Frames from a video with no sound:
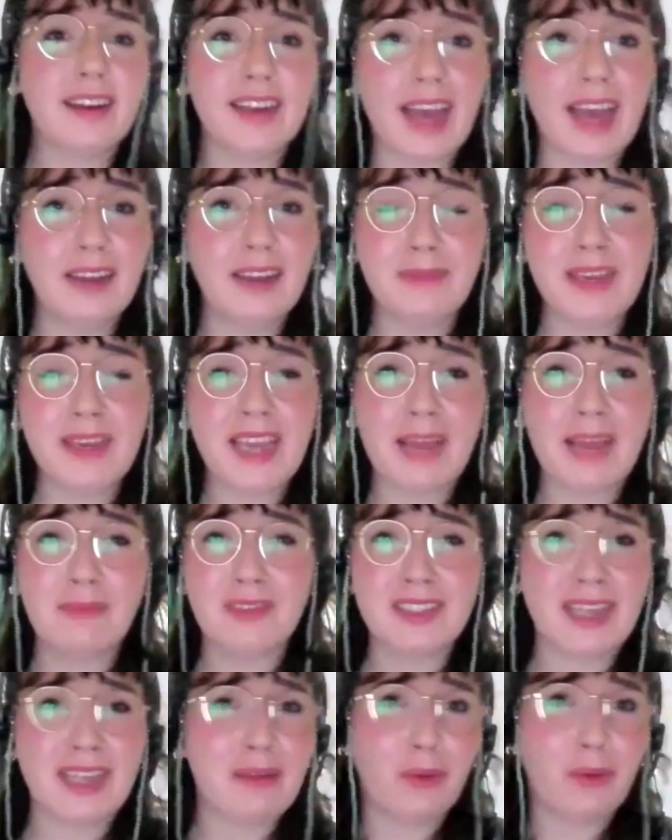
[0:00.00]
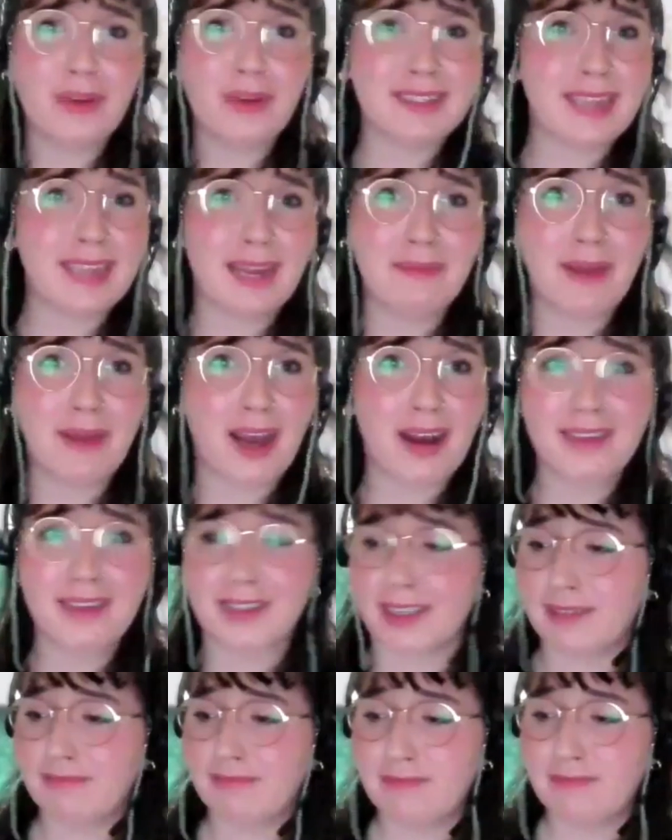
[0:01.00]
exactly. And being able to say, well, we stand
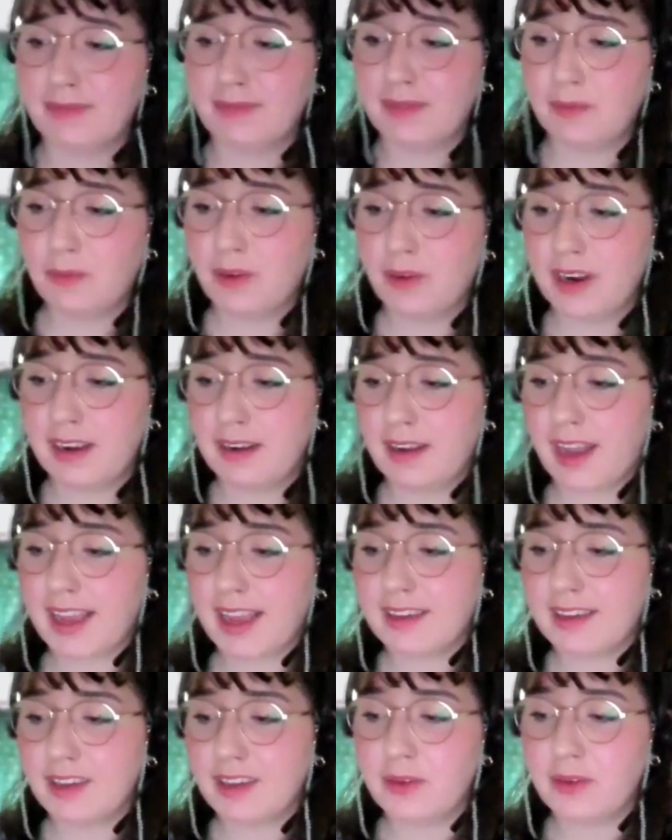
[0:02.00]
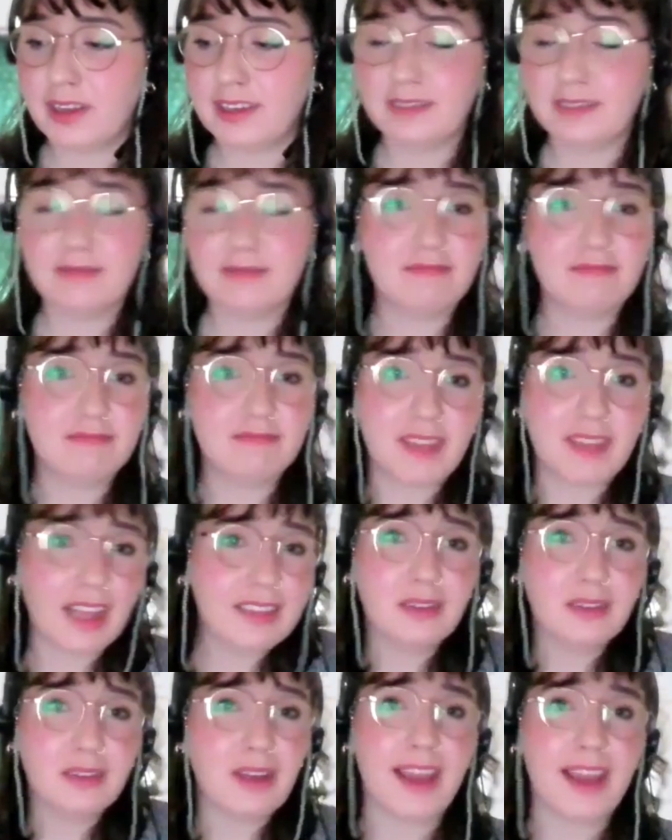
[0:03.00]
behind it. We're like, you can,
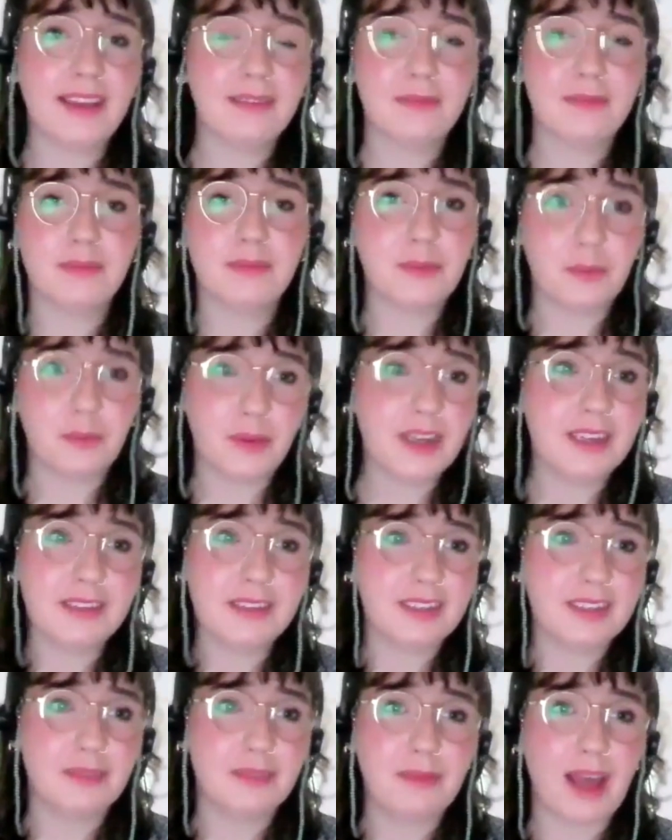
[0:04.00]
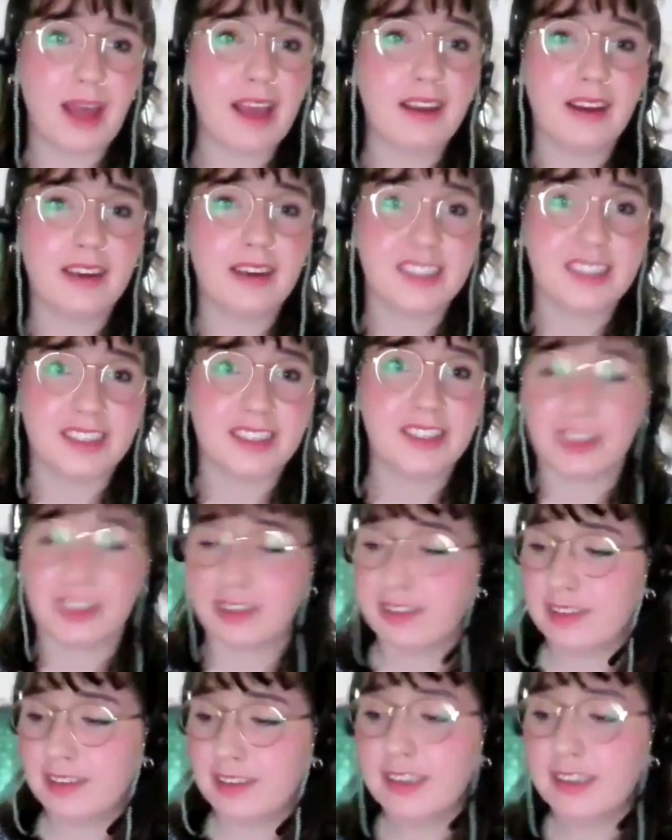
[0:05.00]
that's okay, but we still back our
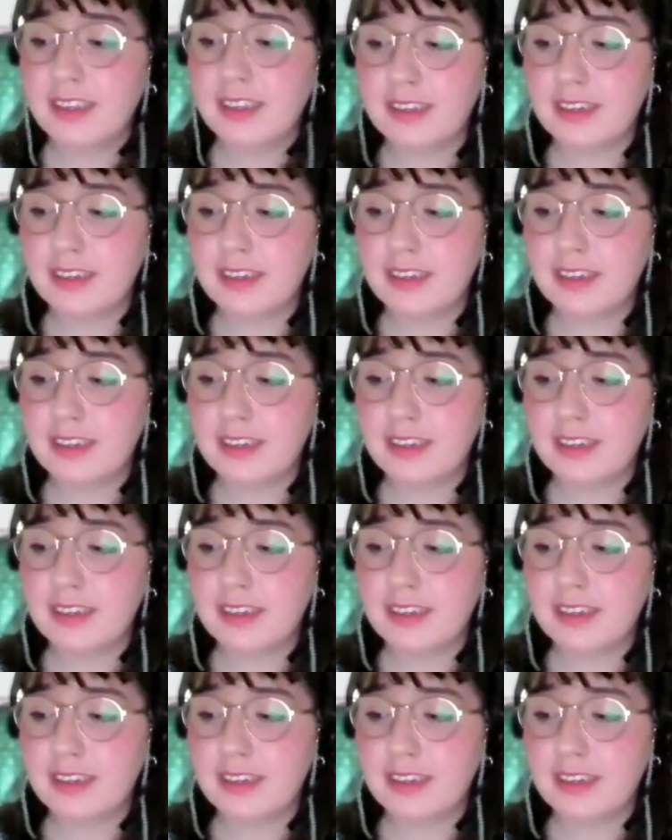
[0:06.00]
decision.